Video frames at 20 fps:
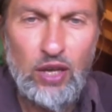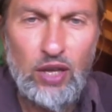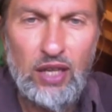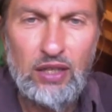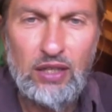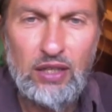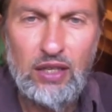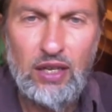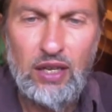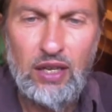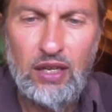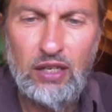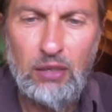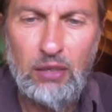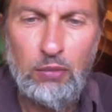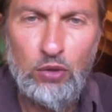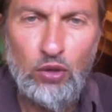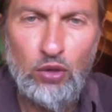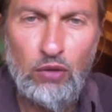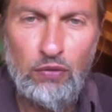and a little
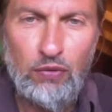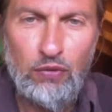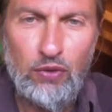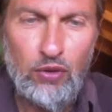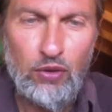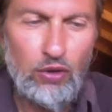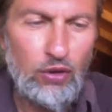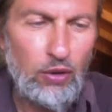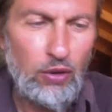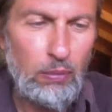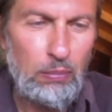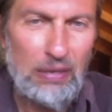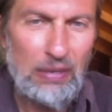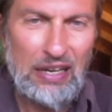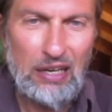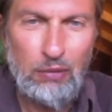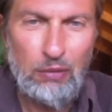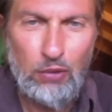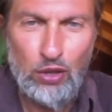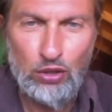bit of
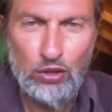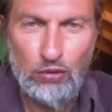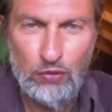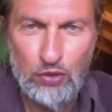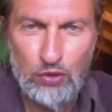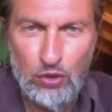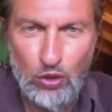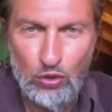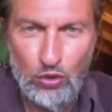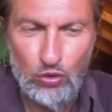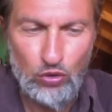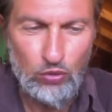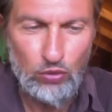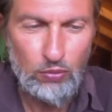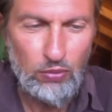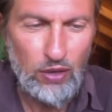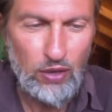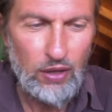bicarbonate of sodium,